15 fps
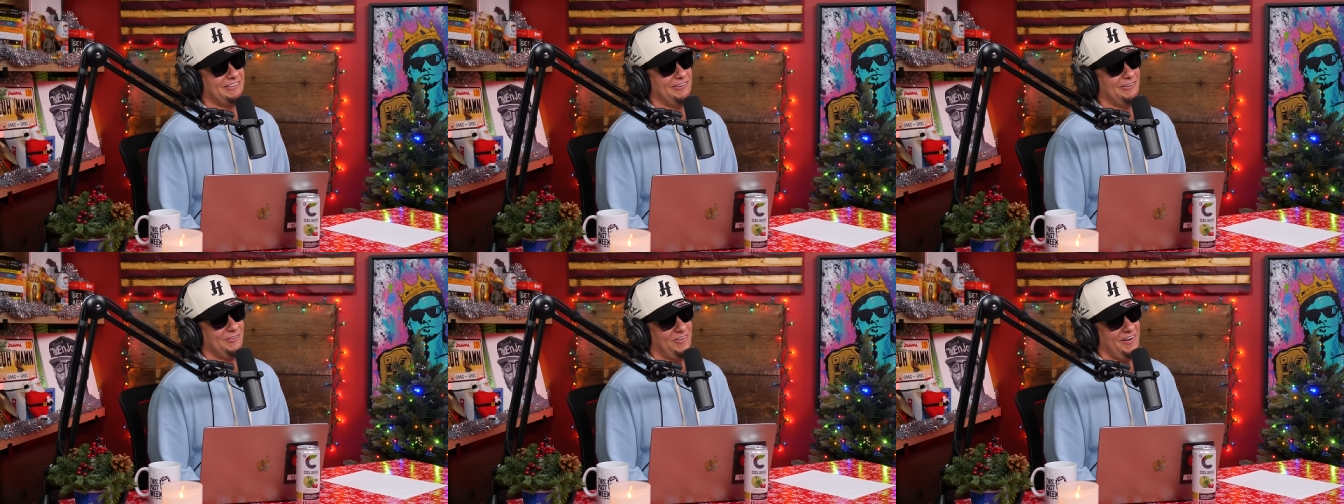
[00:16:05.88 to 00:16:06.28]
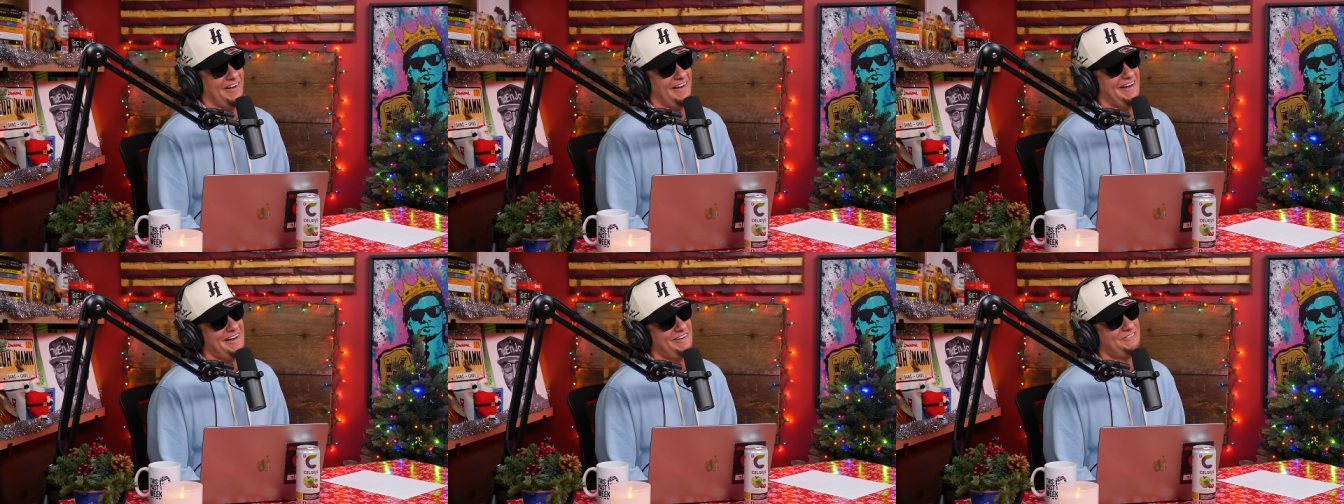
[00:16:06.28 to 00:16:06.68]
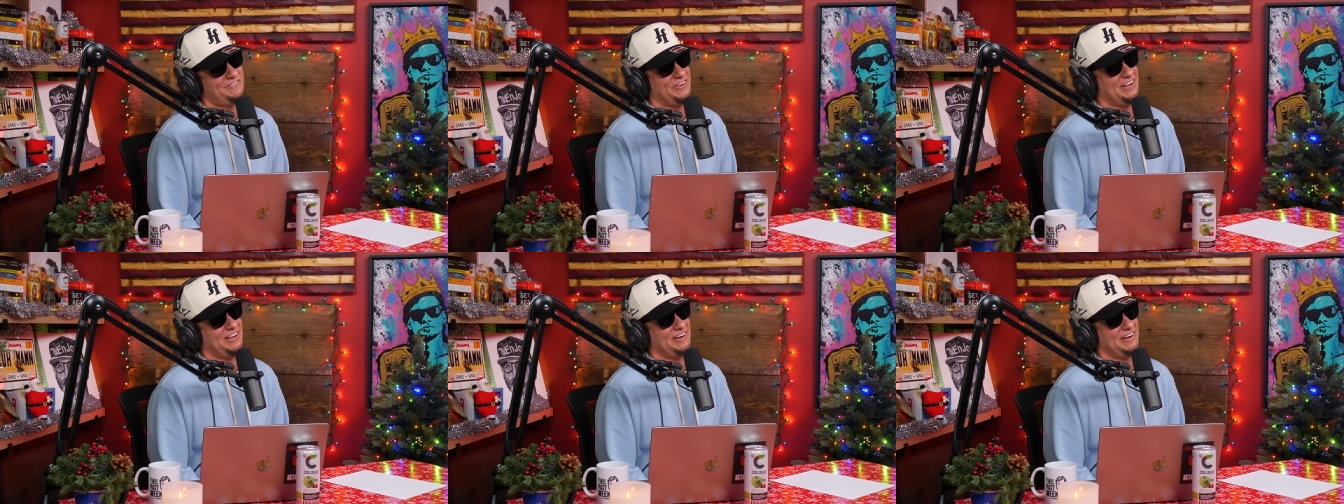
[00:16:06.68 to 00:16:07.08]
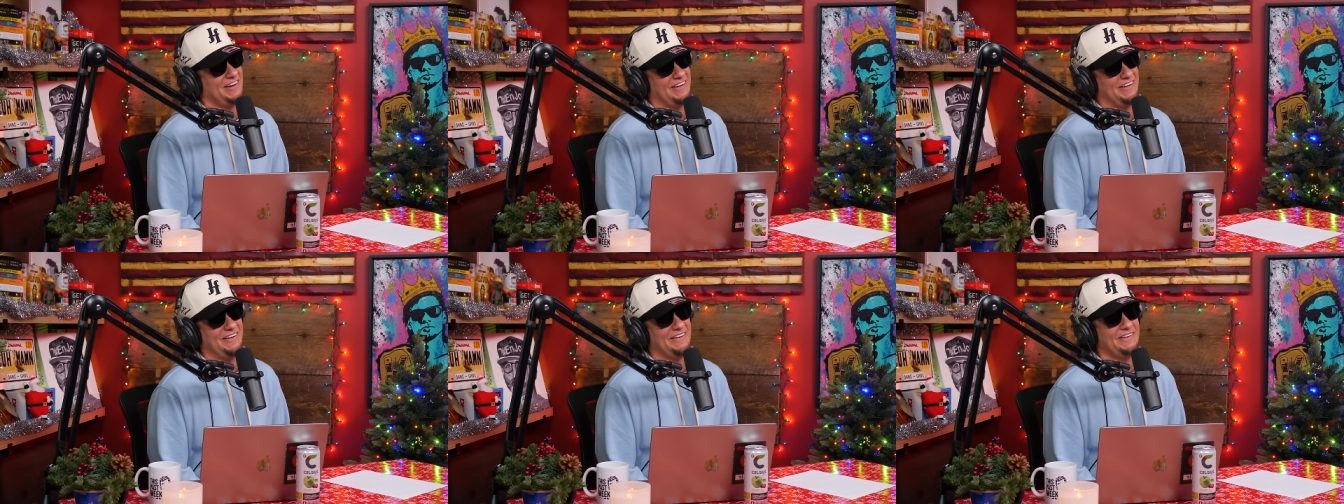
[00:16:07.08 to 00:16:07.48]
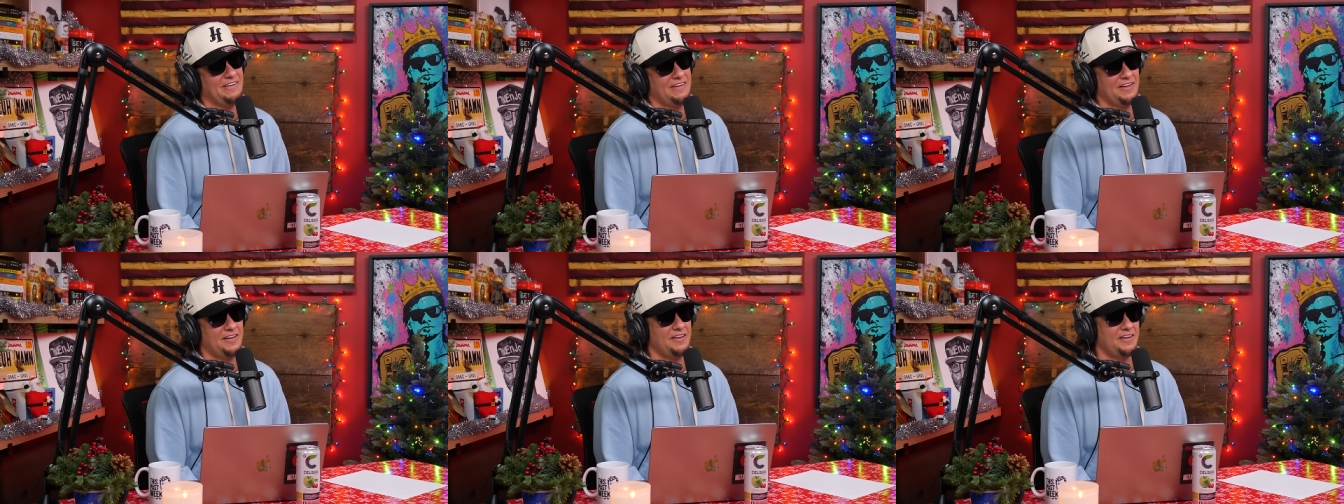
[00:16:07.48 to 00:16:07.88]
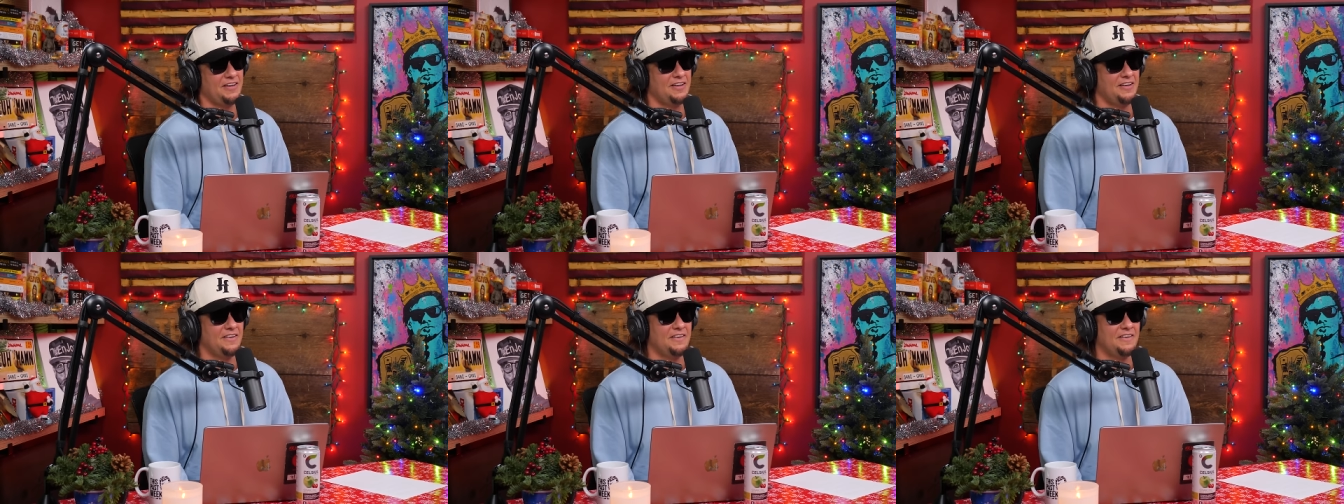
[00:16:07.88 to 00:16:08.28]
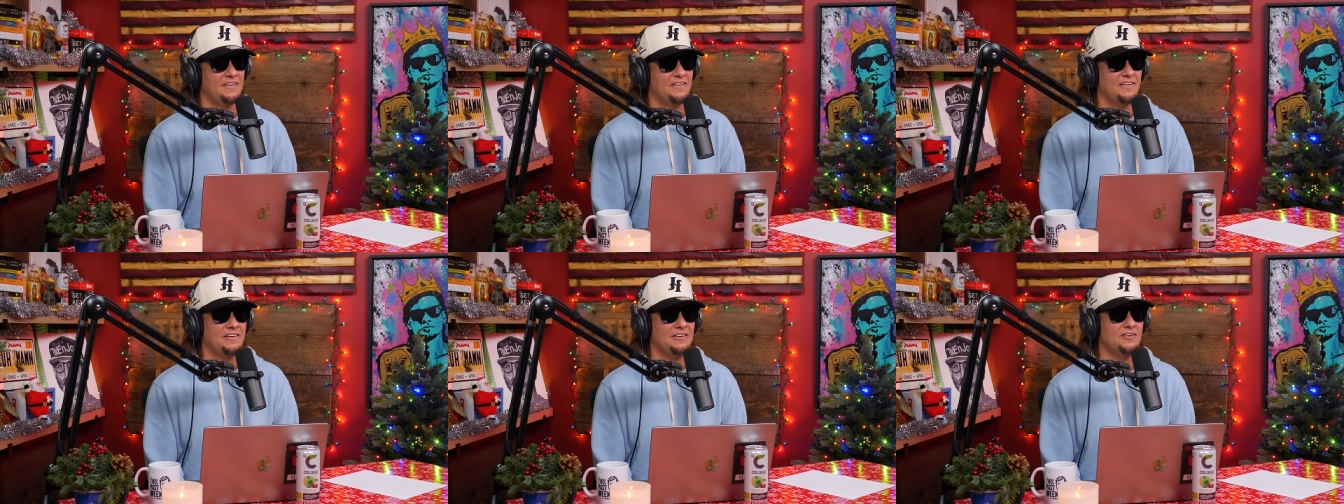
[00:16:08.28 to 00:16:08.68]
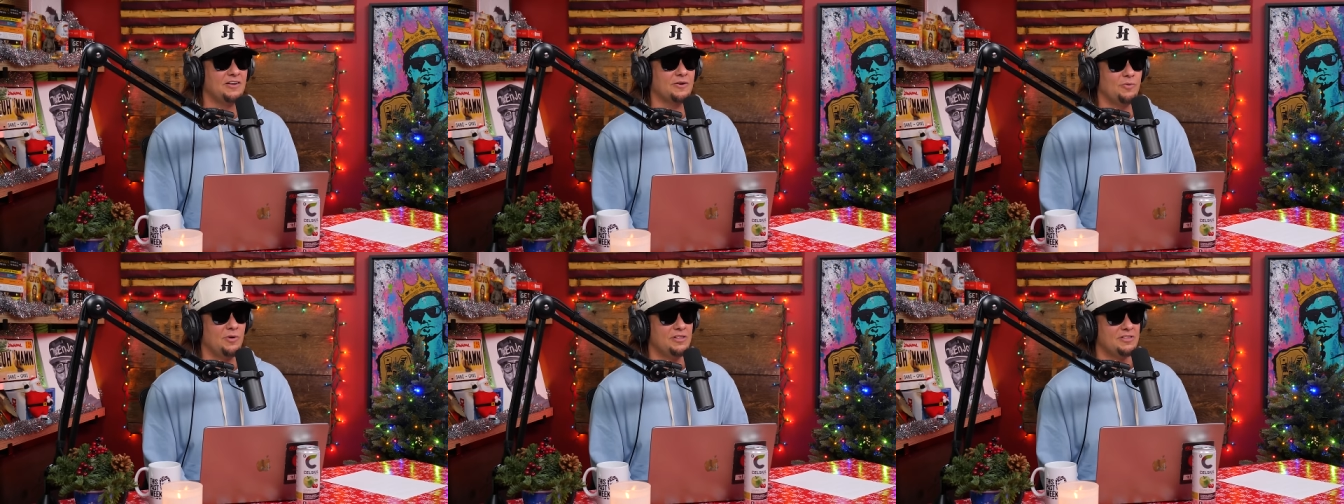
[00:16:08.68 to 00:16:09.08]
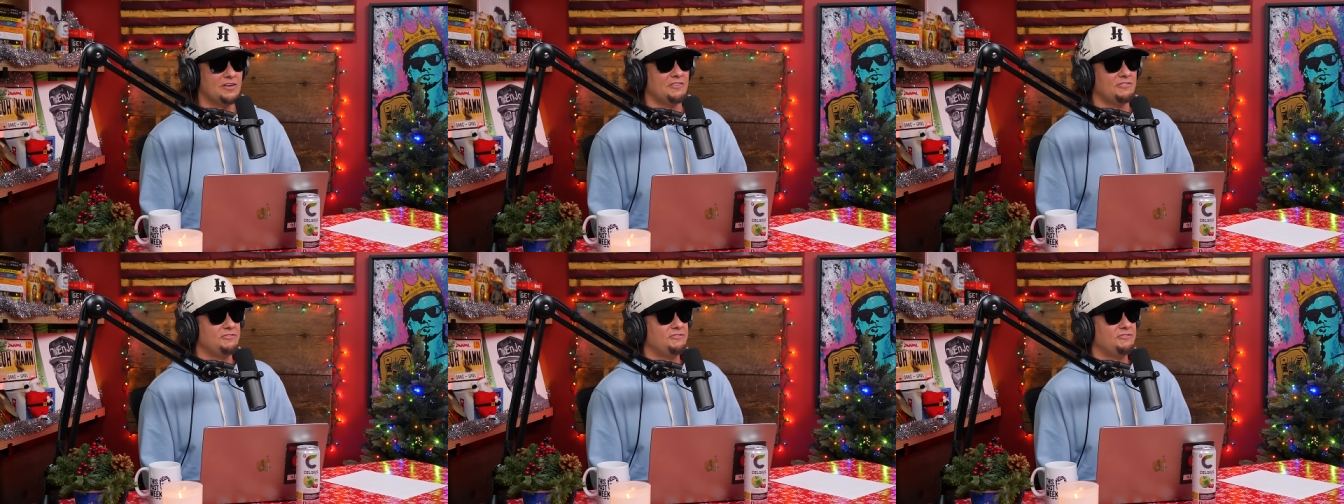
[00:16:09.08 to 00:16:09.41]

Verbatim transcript: to heaven. You're like, what the